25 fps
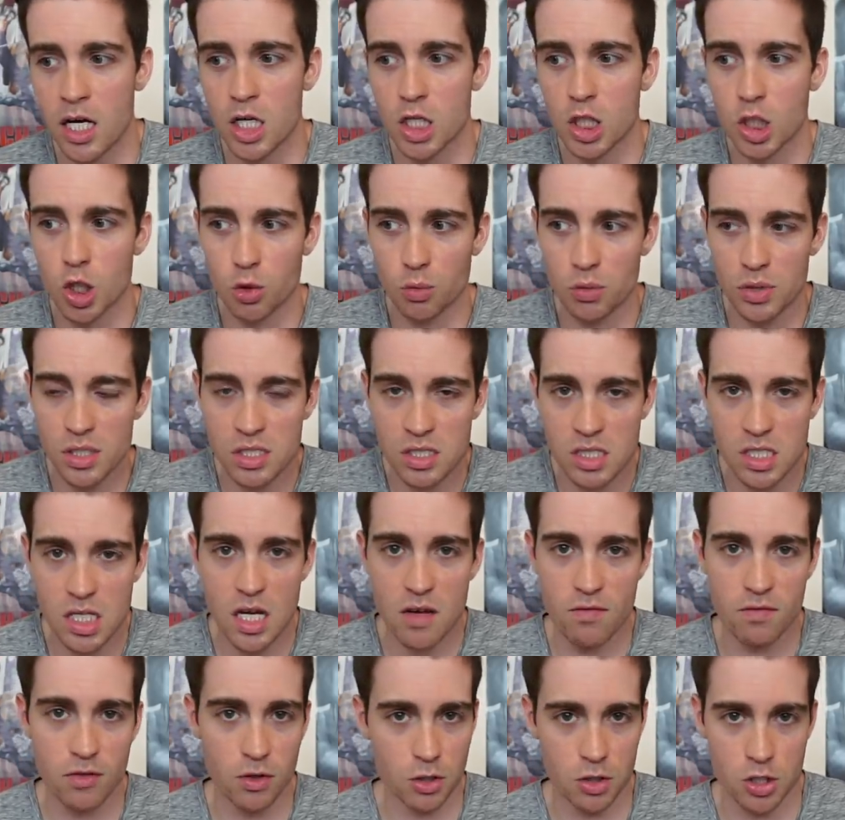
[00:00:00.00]
to
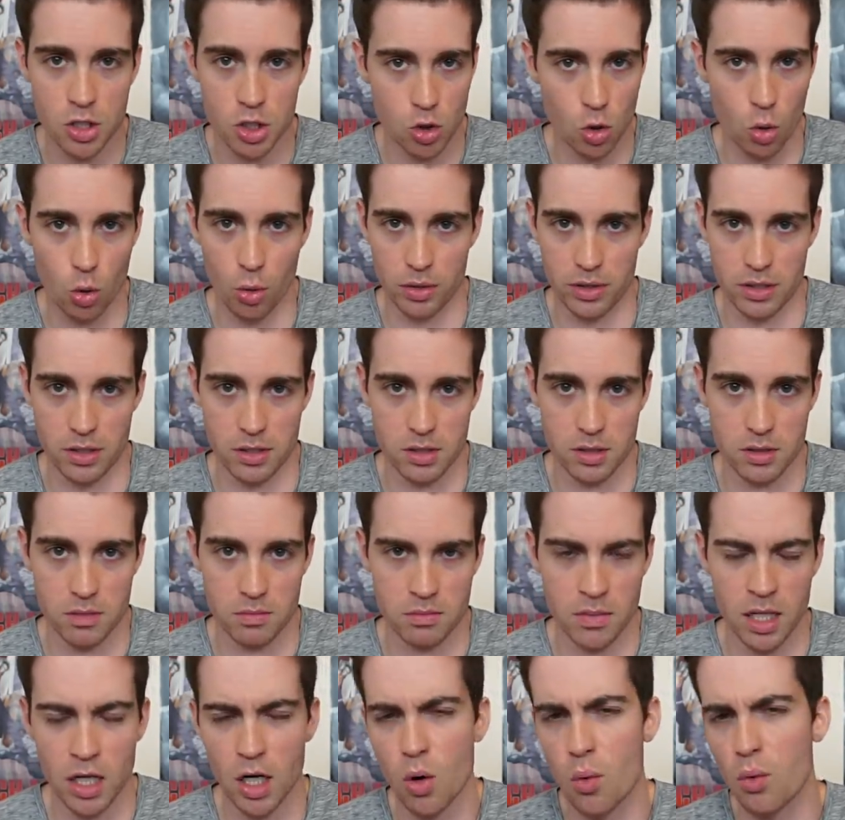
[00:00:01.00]
receive their stories.
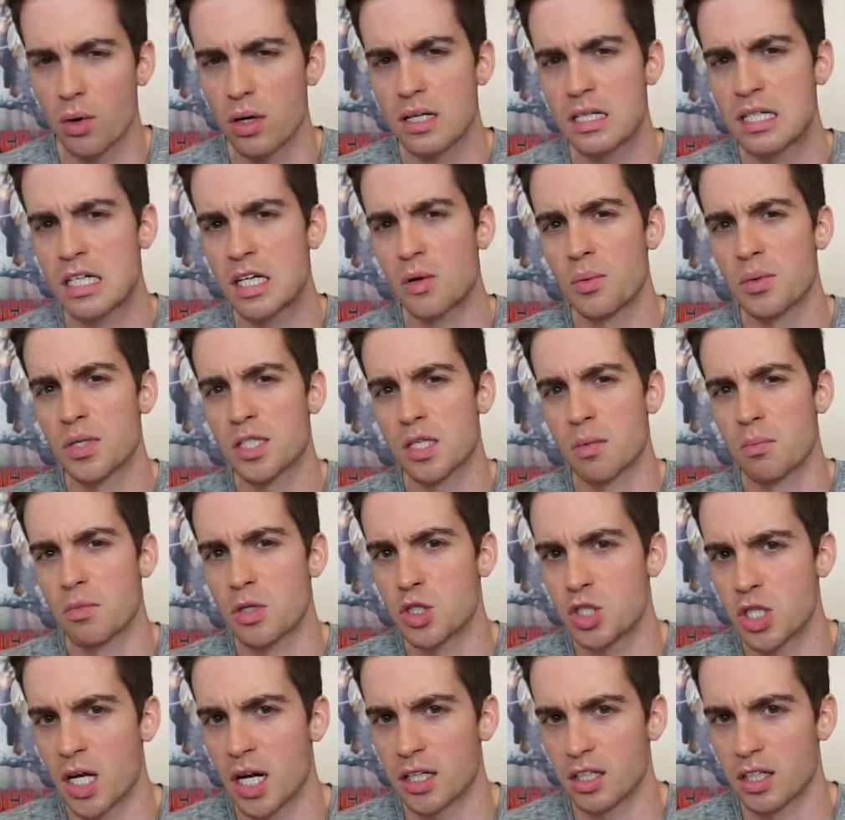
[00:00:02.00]
They don't want to deal with some
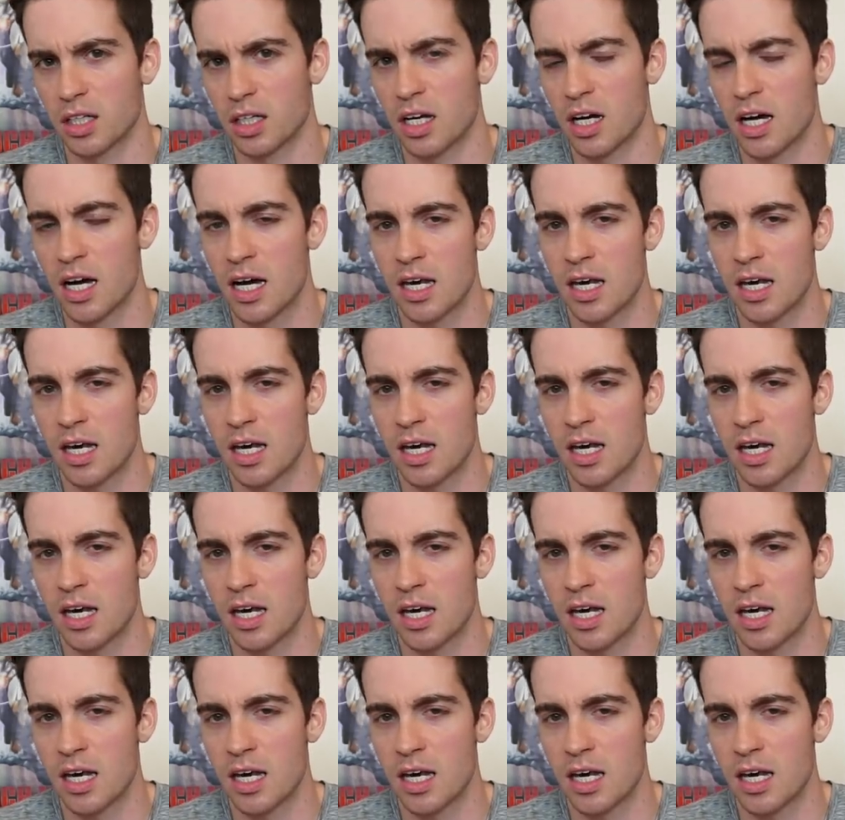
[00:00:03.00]
agenda.